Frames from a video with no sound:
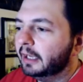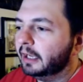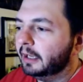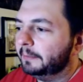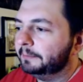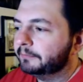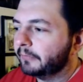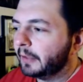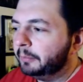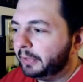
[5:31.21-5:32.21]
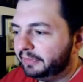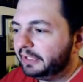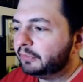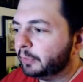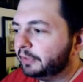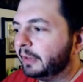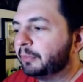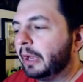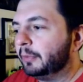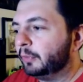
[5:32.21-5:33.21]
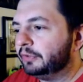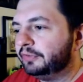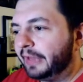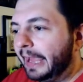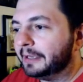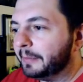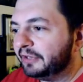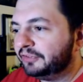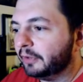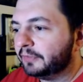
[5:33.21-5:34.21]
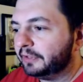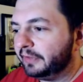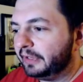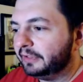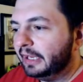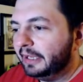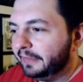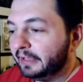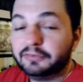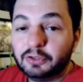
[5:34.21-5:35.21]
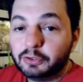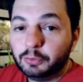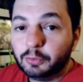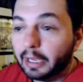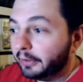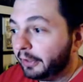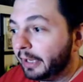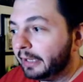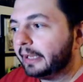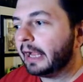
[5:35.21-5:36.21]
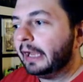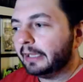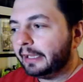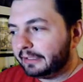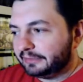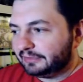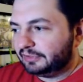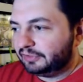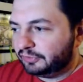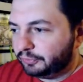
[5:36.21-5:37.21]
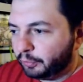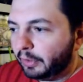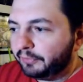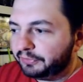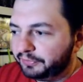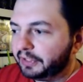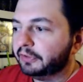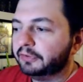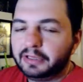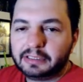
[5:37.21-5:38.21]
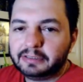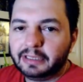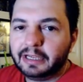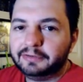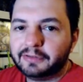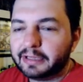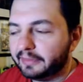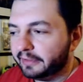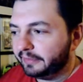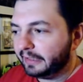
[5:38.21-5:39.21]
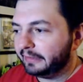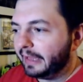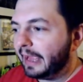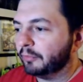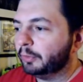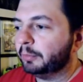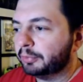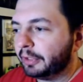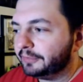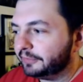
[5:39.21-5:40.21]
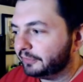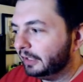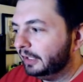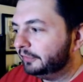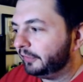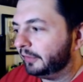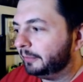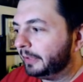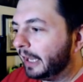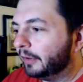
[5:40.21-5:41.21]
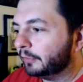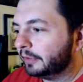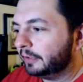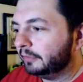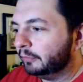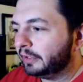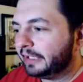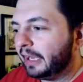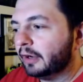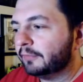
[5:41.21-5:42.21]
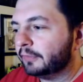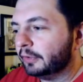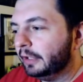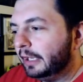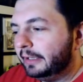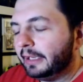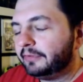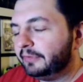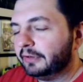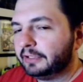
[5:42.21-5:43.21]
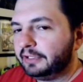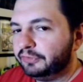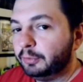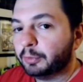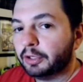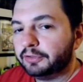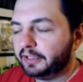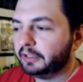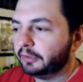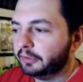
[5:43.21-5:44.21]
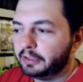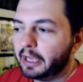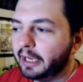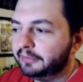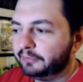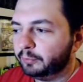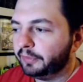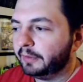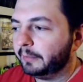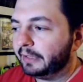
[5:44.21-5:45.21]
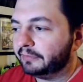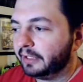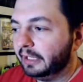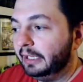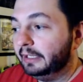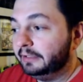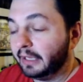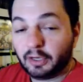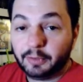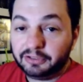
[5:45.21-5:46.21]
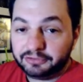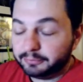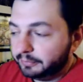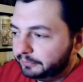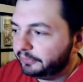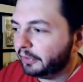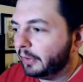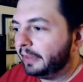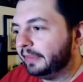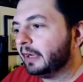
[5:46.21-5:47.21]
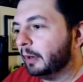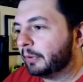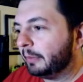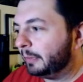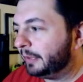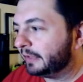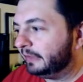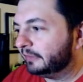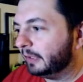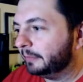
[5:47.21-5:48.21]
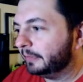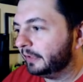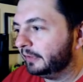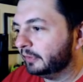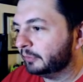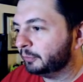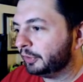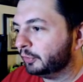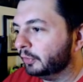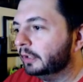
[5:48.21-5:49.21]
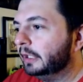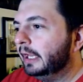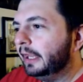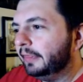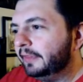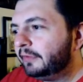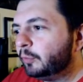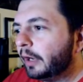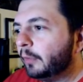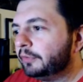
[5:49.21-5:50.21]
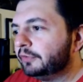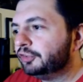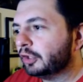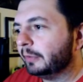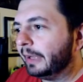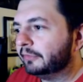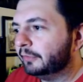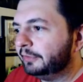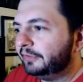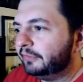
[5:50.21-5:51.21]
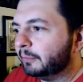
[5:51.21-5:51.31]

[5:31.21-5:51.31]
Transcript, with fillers: Um, but these ones I probably will just to add to my shelf because they they just look cool. I don't know. I like I like 12 inch figures. Like I just like the they, they have a real presence to them, and I don't really care if they're necessarily super articulate or not. I just want them as like decoration. So I think I'll probably pick these up. Uh, these look pretty cool. This one I wasn't sure about. So it says